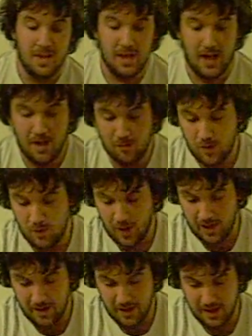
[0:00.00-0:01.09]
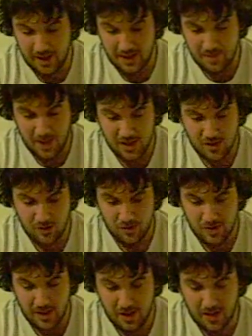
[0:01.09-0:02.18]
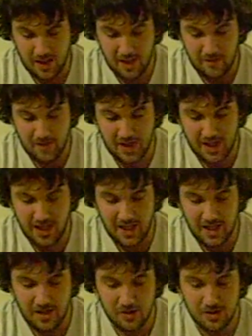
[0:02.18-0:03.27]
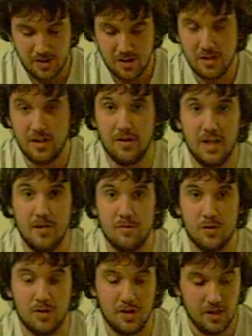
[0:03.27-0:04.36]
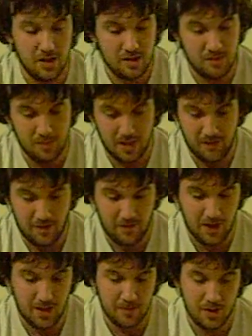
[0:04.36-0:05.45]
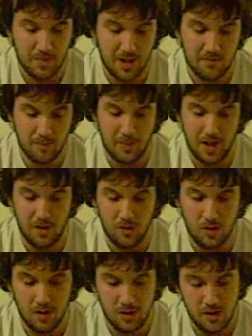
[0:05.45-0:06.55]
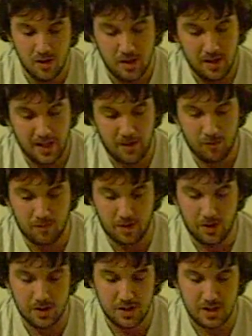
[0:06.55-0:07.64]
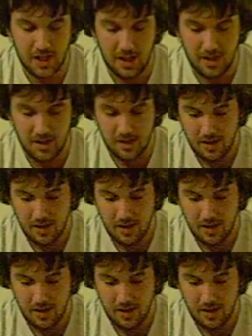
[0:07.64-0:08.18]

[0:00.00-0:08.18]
They don't require anything special. They're kind of finicky eaters. They'll eat real good, but if you feed them too big of a meal, they will regurgitate it.